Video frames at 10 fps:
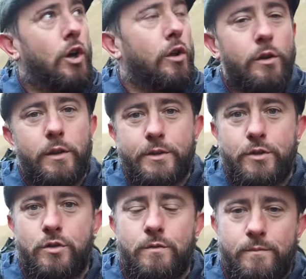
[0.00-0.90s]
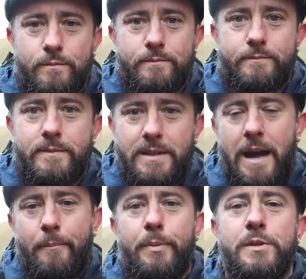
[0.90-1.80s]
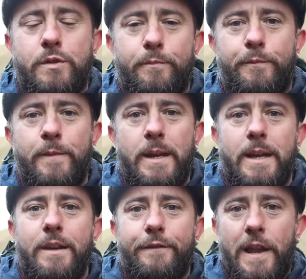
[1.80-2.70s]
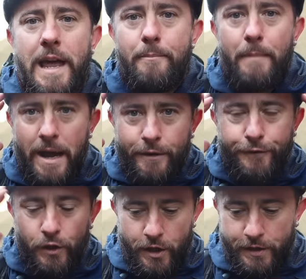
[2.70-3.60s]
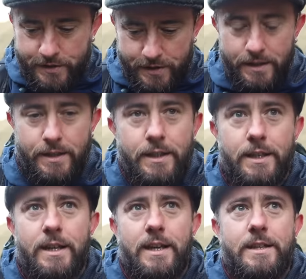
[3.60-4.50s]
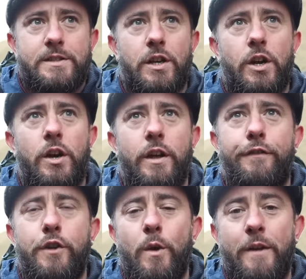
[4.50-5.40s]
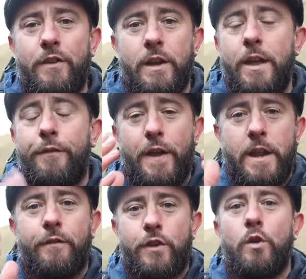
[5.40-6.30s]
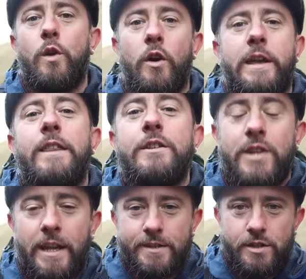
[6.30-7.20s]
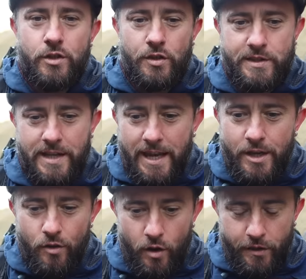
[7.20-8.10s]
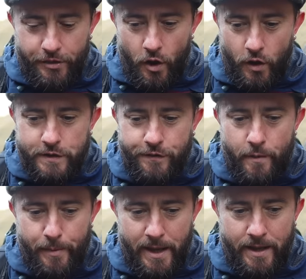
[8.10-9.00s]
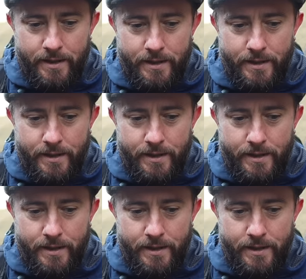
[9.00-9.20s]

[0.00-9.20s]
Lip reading: whole camp has just felt like mindfulness. So if you ever, if any of you lot get the chance to just sit in your own thoughts for a bit,